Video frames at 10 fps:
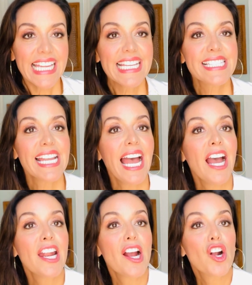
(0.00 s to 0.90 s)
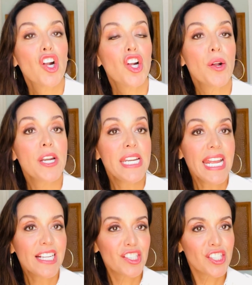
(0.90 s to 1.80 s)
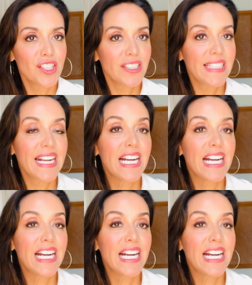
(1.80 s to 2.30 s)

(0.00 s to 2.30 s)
It's a connection that